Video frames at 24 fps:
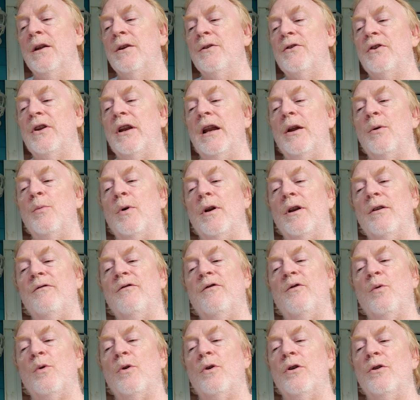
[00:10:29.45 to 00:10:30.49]
Today, one in
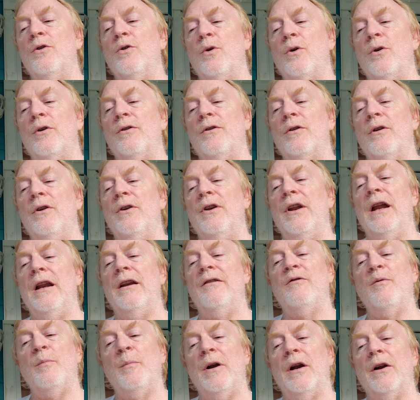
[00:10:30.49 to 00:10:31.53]
four North
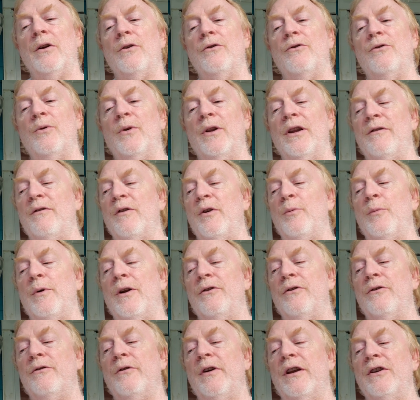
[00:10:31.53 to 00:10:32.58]
Native Americans who live on
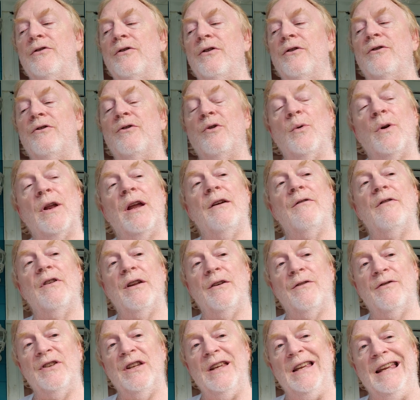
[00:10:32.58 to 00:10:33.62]
reservations don't have
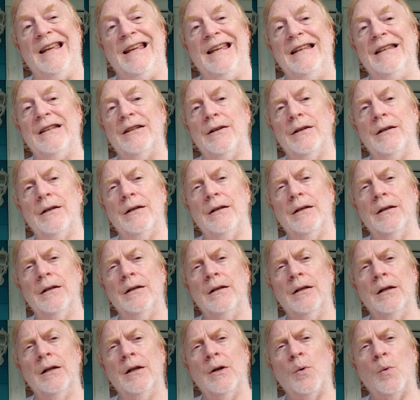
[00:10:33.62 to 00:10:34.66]
enough to eat.
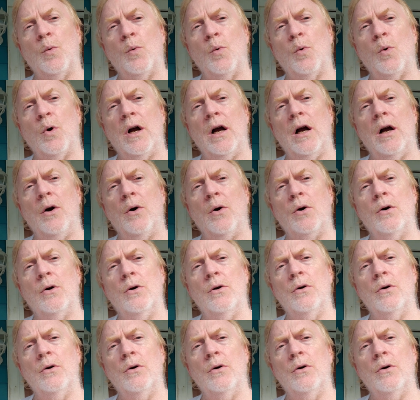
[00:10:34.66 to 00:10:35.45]
Wow.